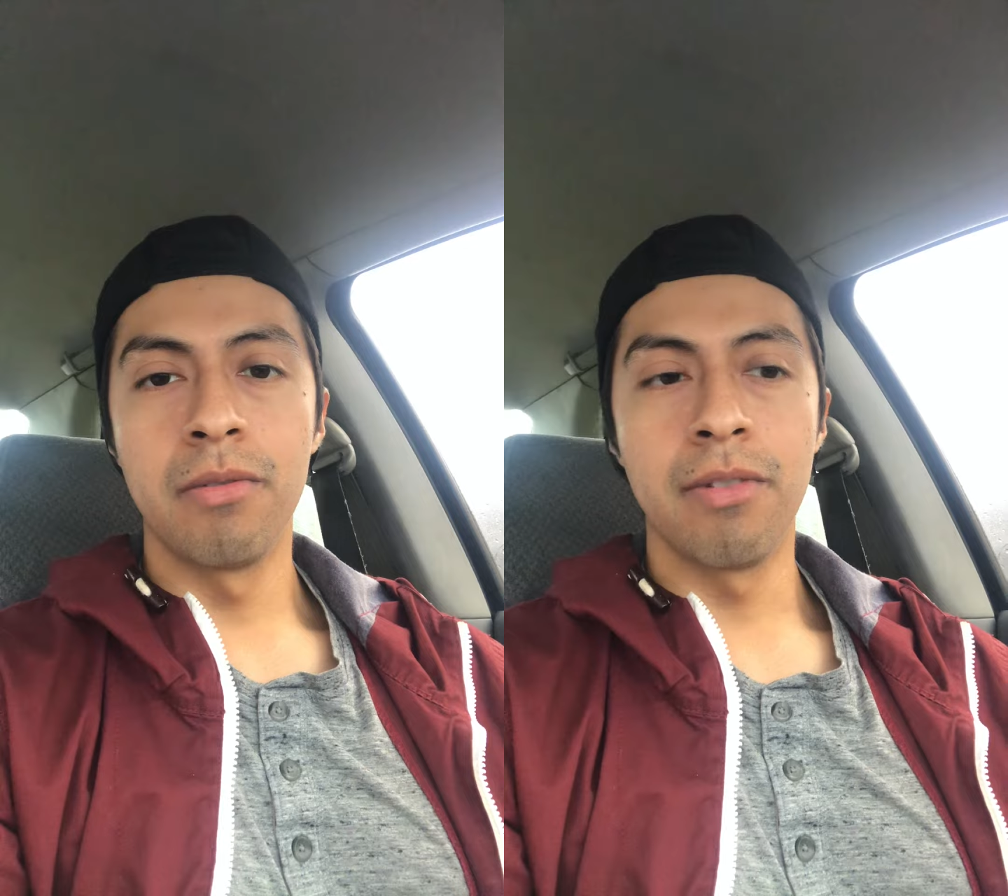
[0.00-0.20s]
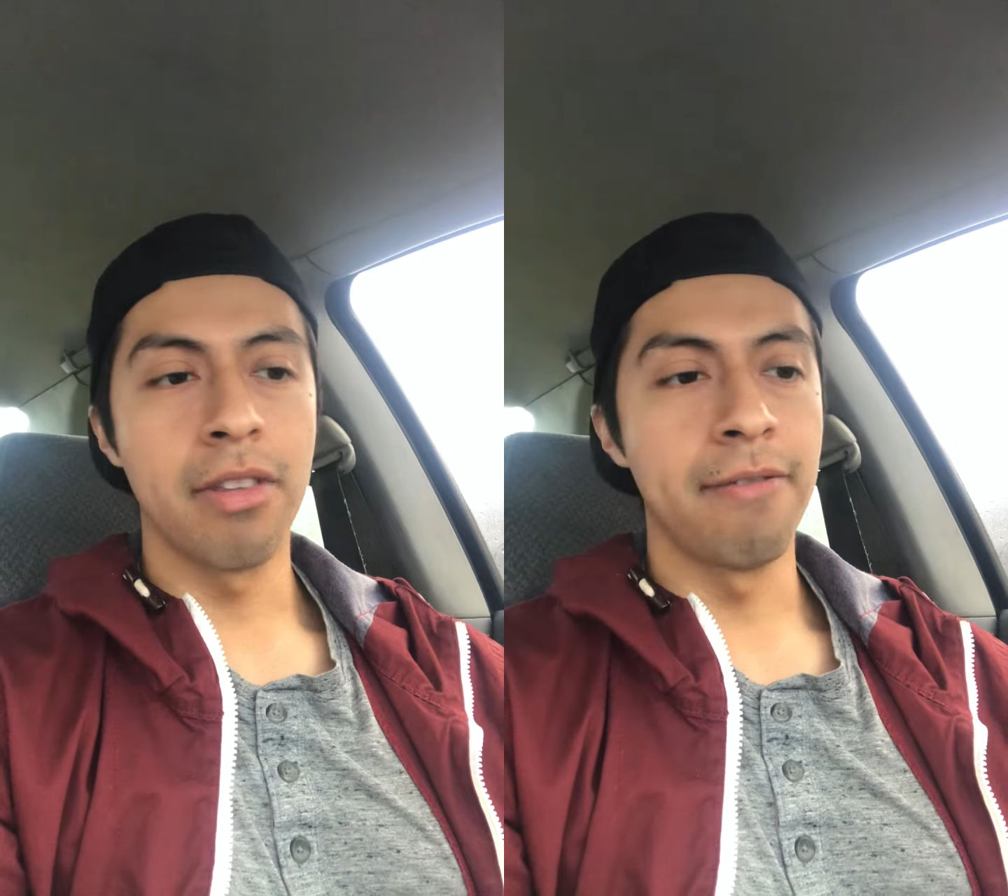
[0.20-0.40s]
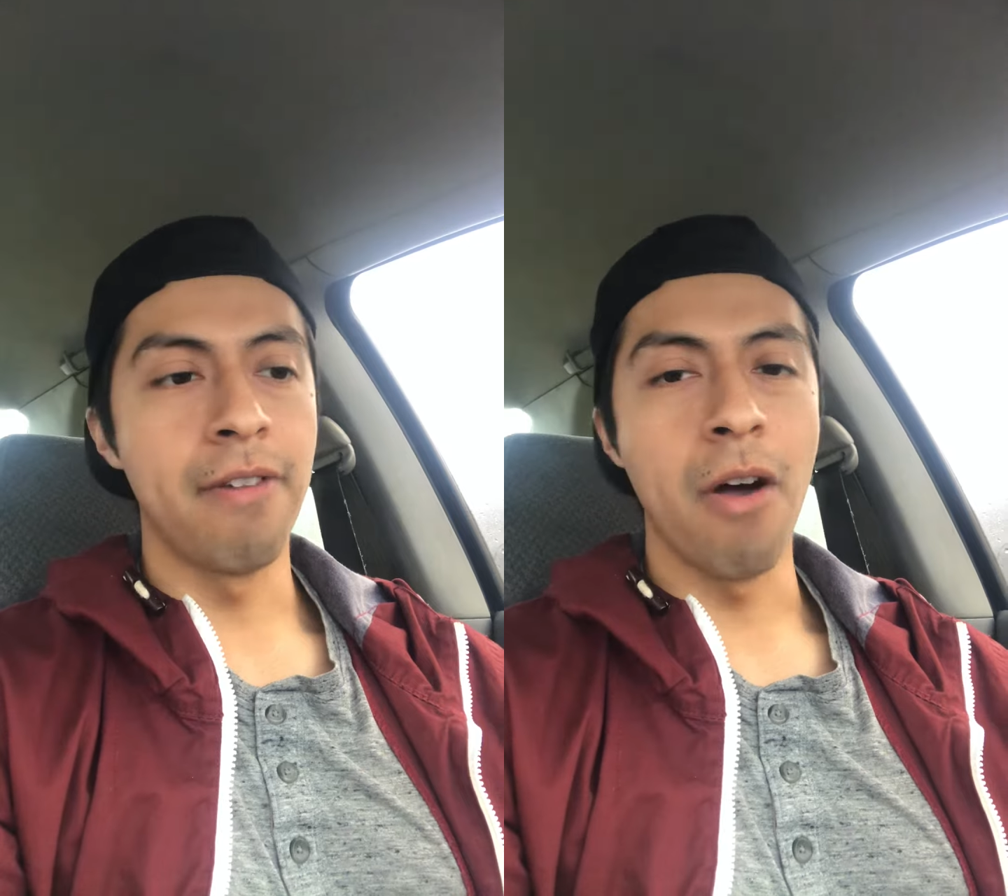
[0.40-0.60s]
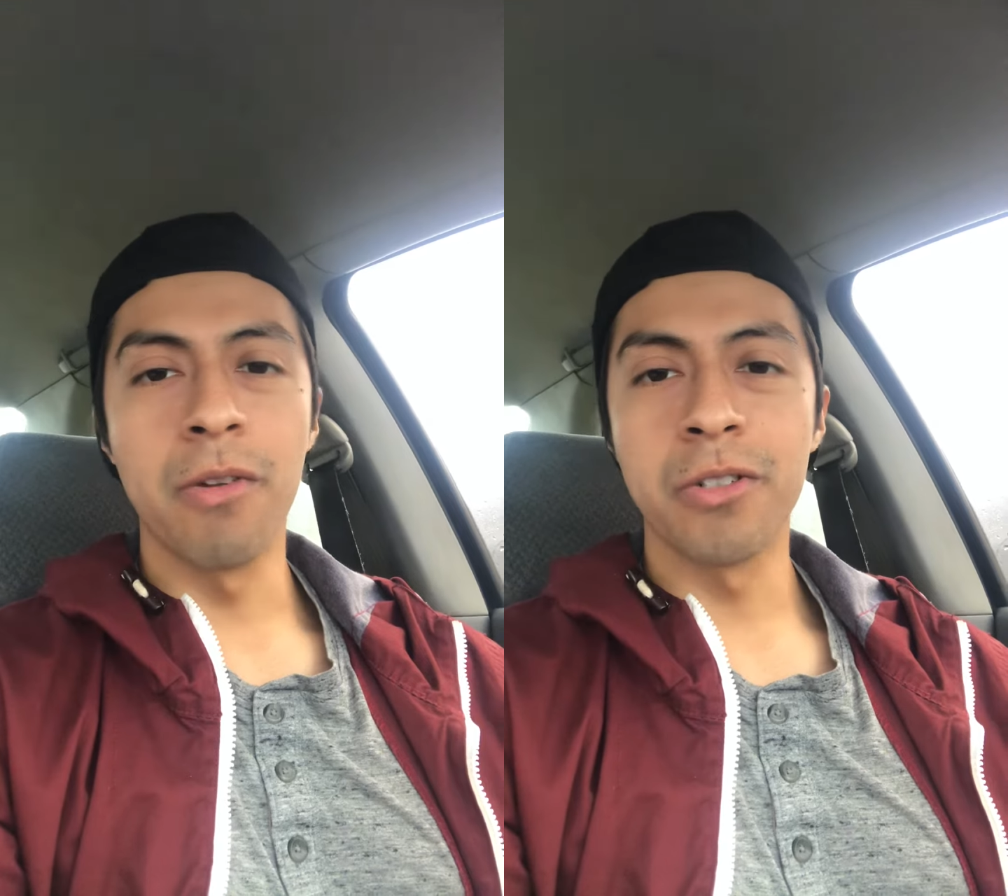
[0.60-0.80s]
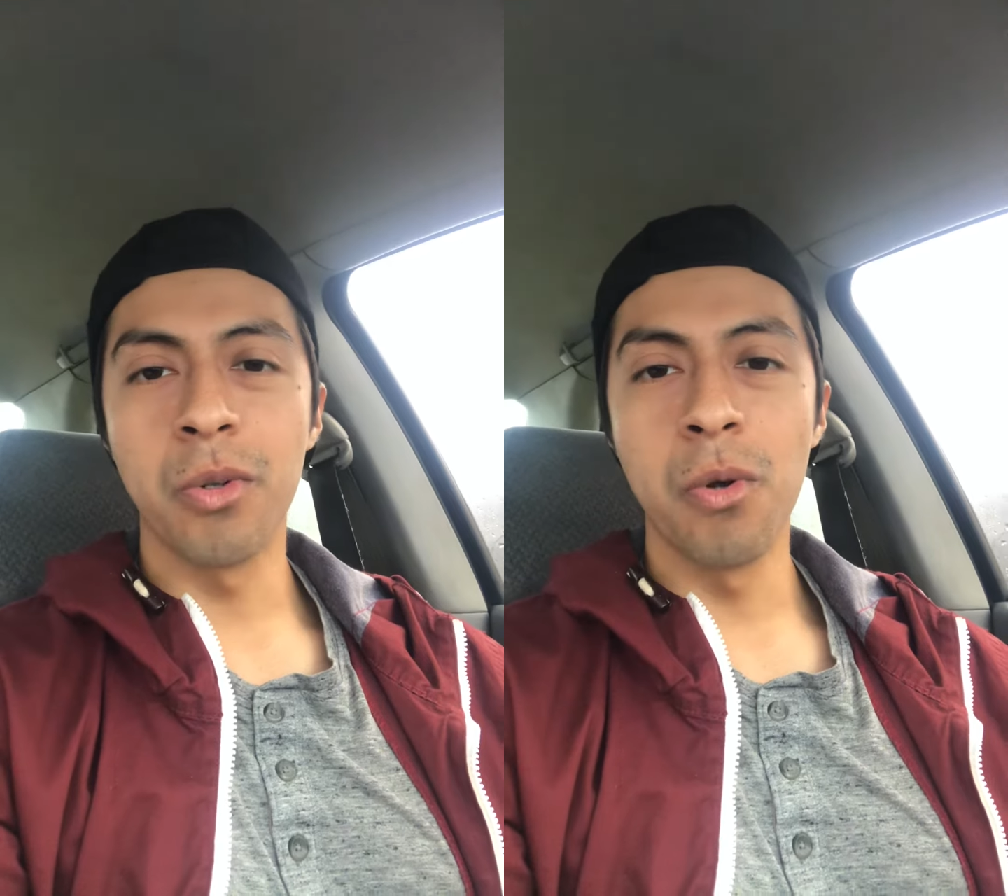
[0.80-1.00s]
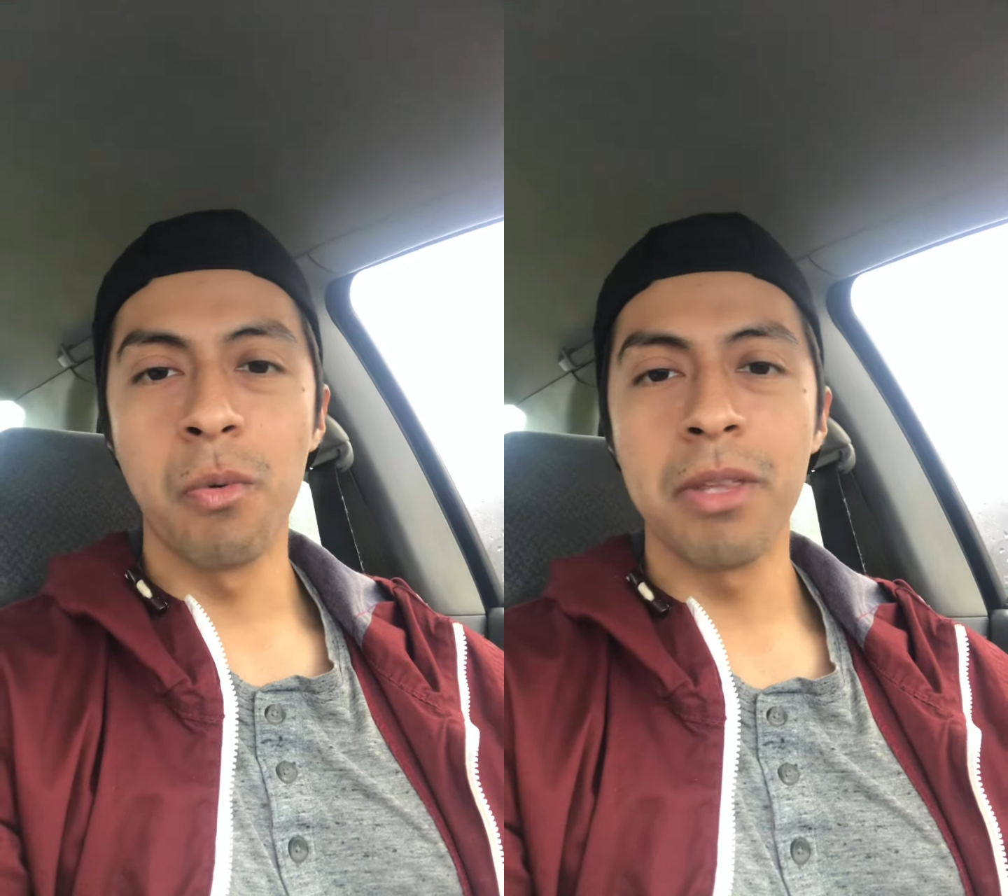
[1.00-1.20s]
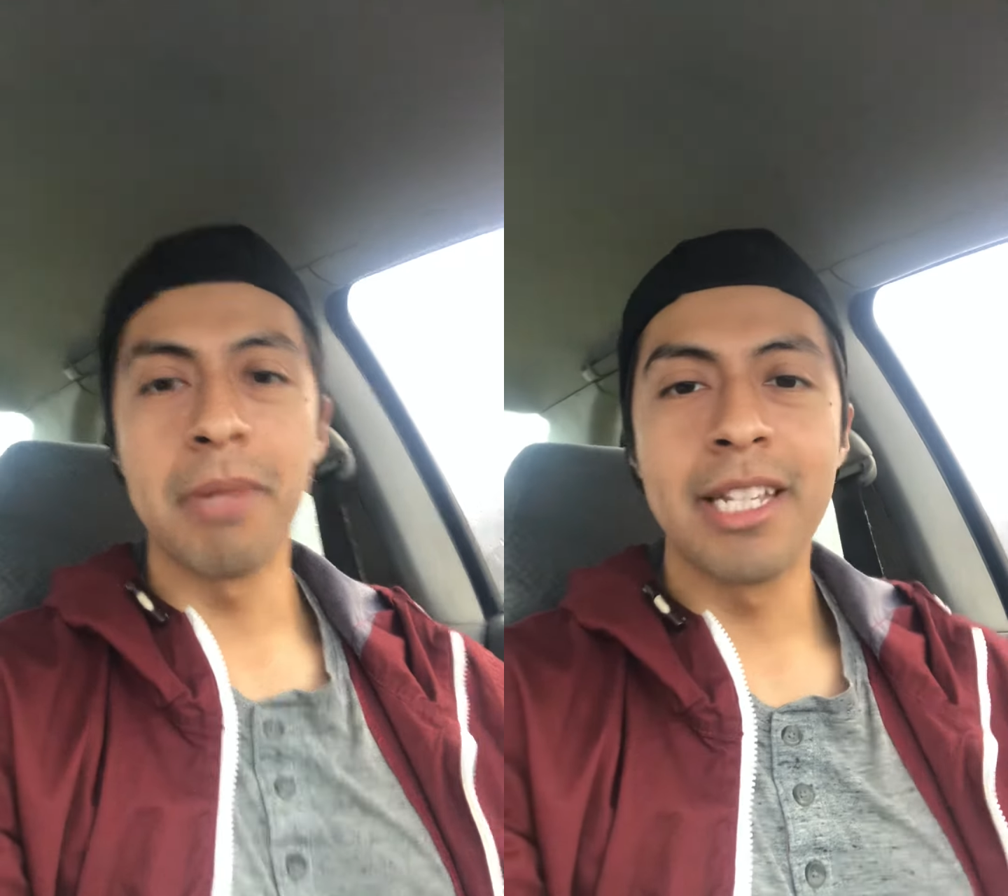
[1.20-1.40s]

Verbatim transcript: for the Father is going with me.